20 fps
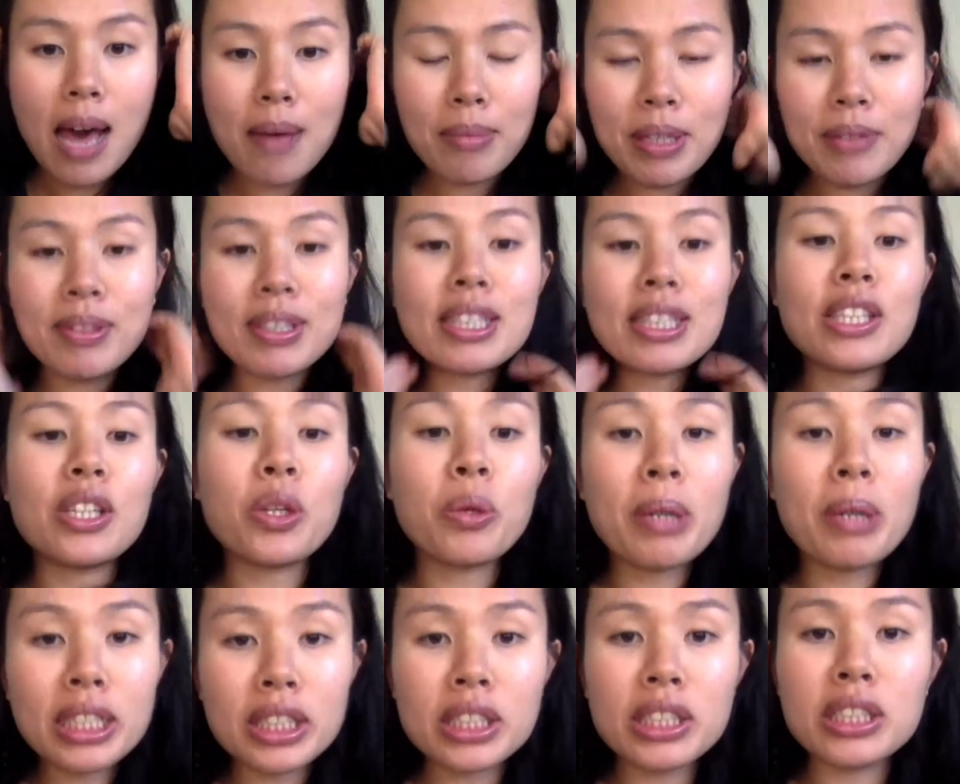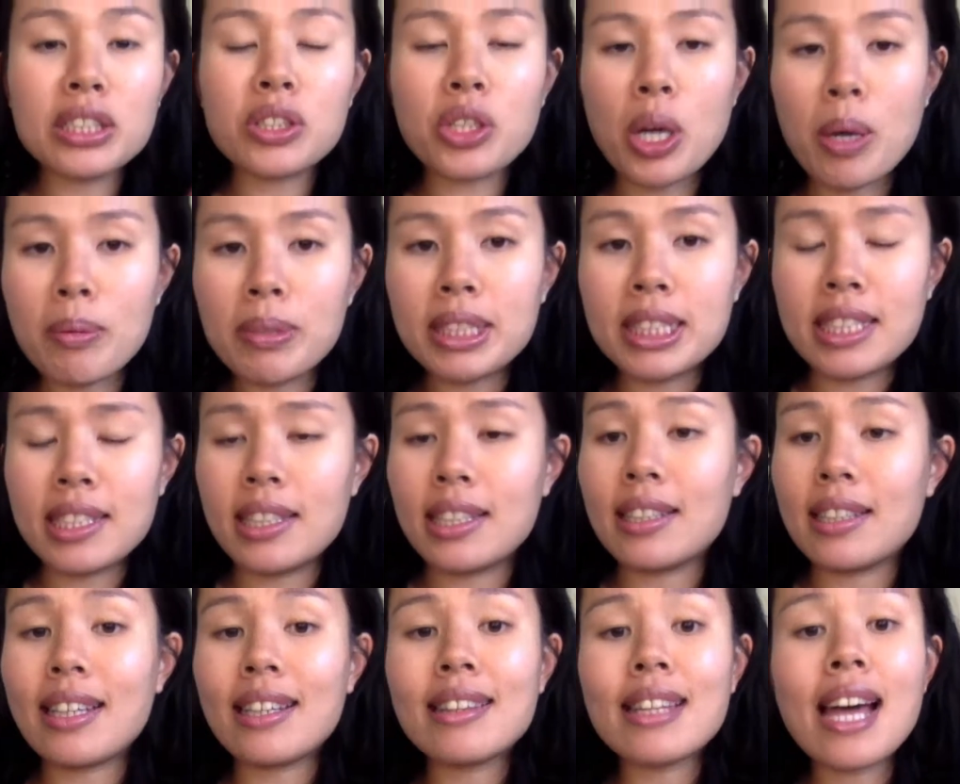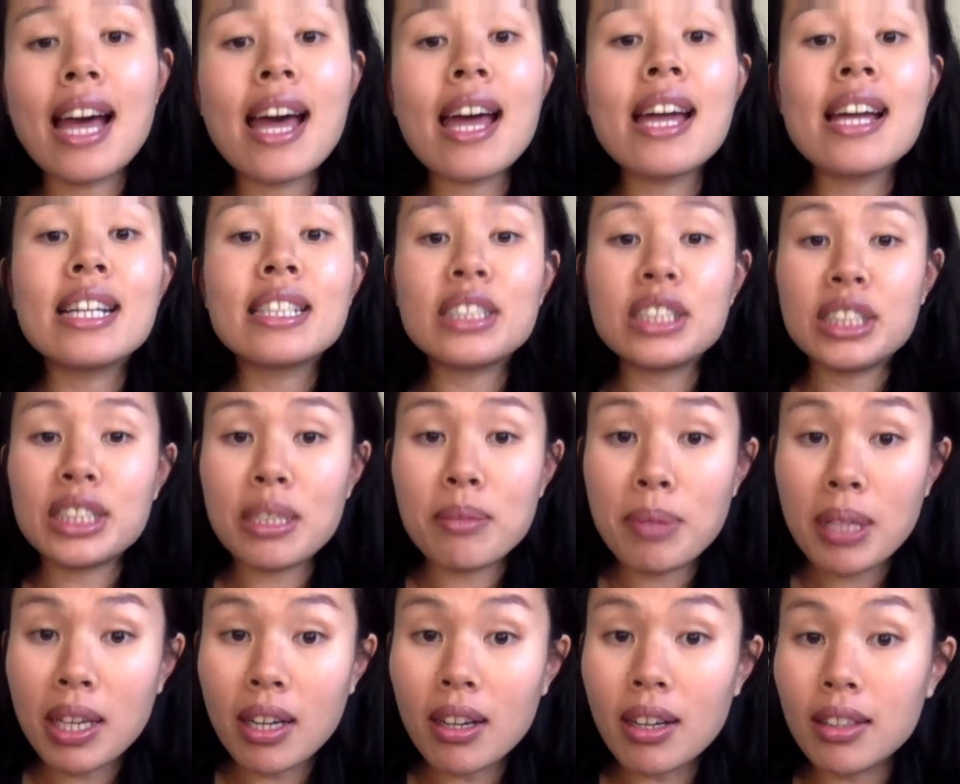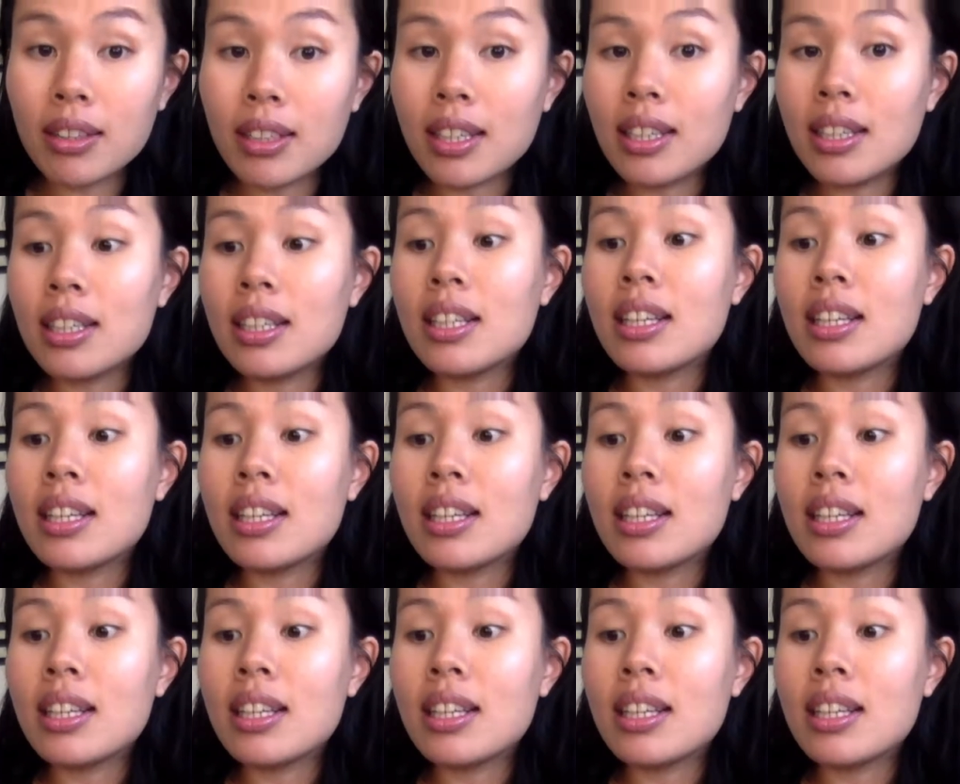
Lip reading: If there's any questions, comments, anything like that, just give me a holler.